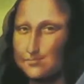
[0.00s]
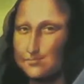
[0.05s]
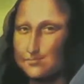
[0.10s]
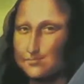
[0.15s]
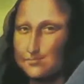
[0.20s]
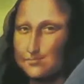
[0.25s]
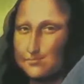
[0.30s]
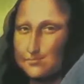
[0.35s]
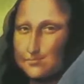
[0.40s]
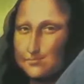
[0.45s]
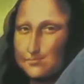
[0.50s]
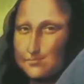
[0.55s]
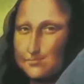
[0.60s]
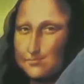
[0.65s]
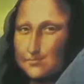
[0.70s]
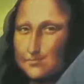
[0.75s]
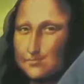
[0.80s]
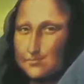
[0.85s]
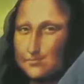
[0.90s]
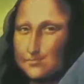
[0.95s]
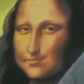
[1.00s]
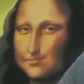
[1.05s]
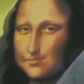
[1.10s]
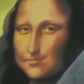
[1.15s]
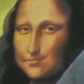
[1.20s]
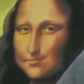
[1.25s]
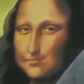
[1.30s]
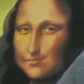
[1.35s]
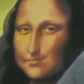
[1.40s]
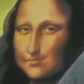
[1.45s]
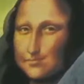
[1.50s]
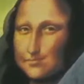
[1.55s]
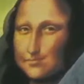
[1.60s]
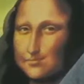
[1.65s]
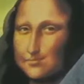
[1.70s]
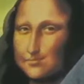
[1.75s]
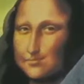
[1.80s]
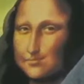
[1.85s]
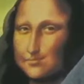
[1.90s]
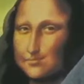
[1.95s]

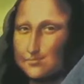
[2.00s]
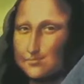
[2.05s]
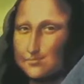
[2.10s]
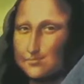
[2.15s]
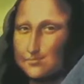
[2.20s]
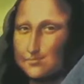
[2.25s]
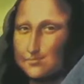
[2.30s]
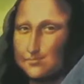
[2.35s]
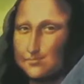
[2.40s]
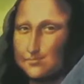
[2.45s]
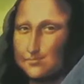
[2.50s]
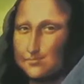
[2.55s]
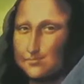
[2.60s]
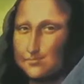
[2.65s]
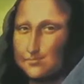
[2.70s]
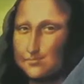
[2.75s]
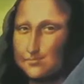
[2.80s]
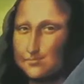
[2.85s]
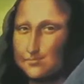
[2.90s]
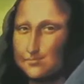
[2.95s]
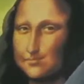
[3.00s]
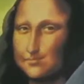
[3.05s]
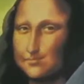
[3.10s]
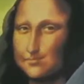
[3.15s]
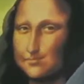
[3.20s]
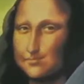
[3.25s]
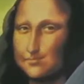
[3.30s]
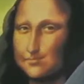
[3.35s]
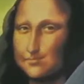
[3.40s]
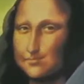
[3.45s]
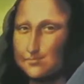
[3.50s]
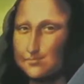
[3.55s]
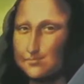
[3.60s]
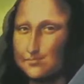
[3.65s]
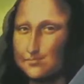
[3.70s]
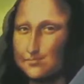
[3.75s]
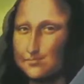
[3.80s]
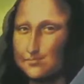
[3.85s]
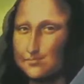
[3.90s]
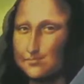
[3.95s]

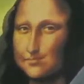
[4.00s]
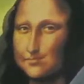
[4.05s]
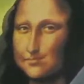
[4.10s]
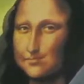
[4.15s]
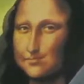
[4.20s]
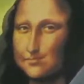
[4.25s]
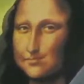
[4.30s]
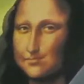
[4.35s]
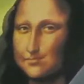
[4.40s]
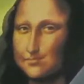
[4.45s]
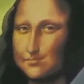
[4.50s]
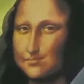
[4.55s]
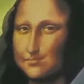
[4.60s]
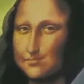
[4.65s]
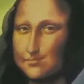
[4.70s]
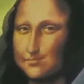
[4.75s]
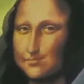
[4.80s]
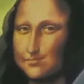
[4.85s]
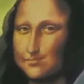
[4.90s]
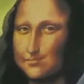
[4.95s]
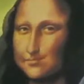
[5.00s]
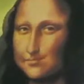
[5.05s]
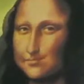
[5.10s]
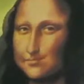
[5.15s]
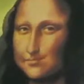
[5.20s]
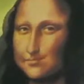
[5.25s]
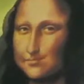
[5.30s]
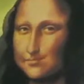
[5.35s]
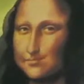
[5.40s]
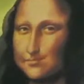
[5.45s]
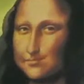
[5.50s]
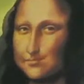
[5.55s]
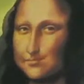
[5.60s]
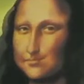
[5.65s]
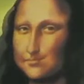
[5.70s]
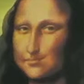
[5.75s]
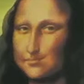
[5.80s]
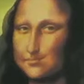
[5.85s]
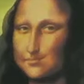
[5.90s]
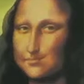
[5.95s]

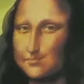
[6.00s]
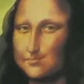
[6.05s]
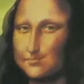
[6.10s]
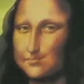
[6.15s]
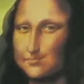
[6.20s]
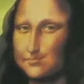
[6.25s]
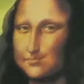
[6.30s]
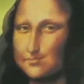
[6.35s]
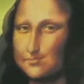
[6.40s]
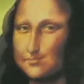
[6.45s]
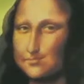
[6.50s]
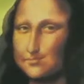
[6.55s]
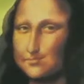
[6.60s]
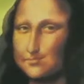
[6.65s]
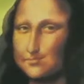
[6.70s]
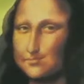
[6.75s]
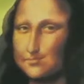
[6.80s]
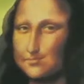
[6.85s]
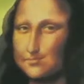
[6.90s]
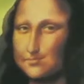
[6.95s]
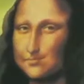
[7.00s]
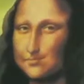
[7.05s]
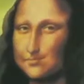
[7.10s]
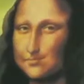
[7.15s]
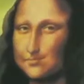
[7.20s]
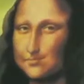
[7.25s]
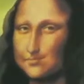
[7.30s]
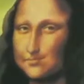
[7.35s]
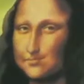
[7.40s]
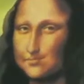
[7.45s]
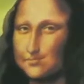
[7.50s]
[no speech]